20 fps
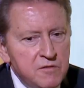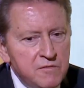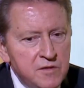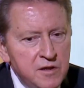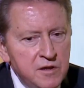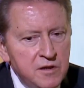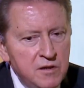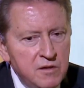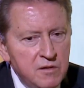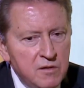of
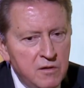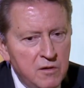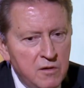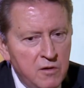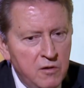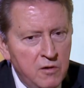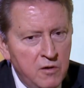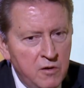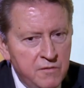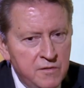the new
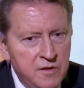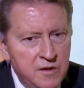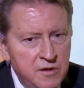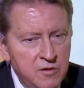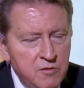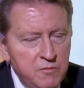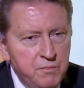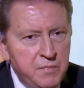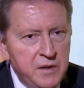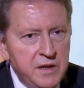of the
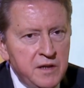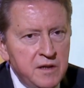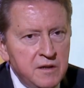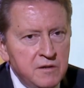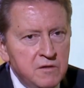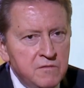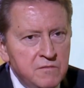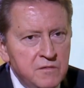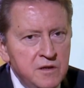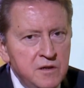new
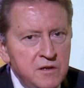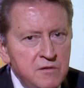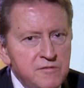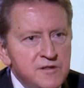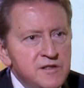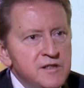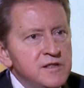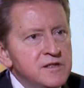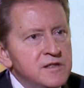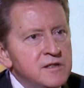period of the new
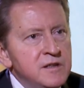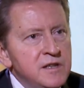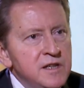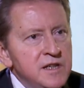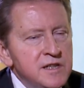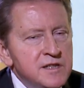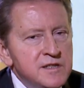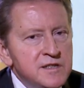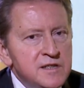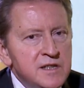season
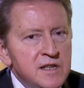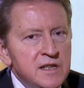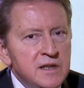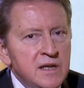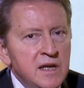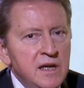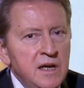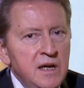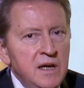is that